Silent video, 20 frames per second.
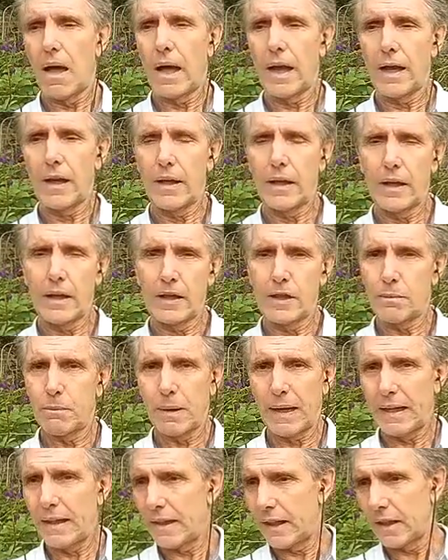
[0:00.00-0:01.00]
I
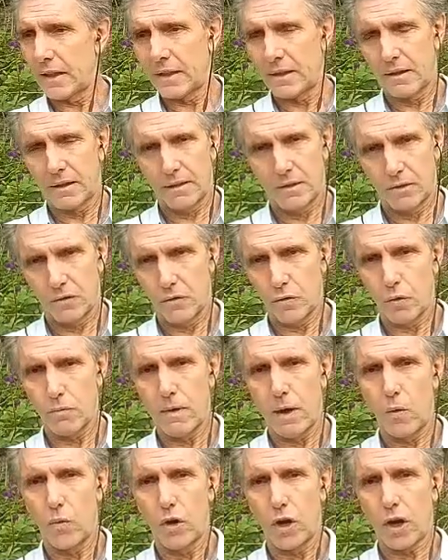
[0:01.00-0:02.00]
explained that
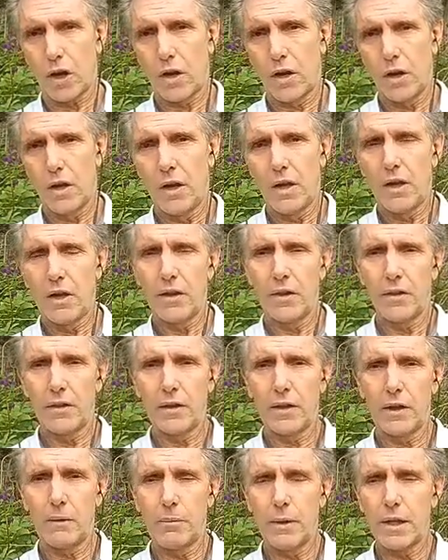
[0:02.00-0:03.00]
through my work,
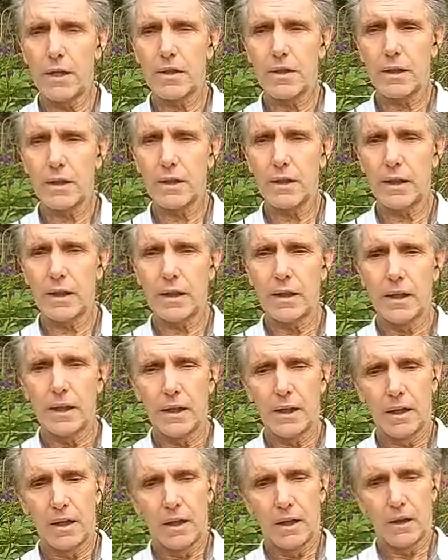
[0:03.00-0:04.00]
that basically
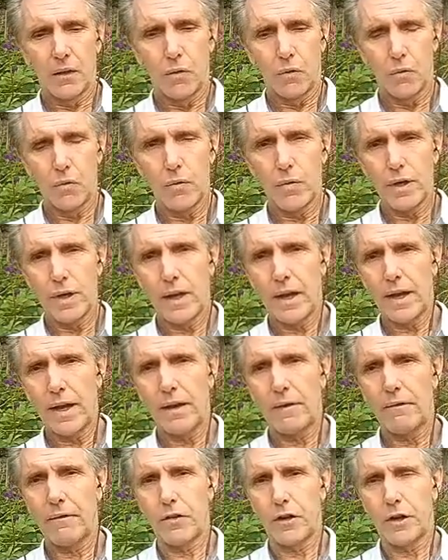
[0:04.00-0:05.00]
we
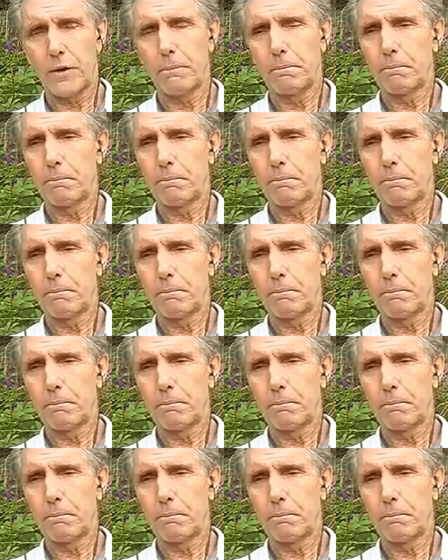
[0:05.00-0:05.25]
have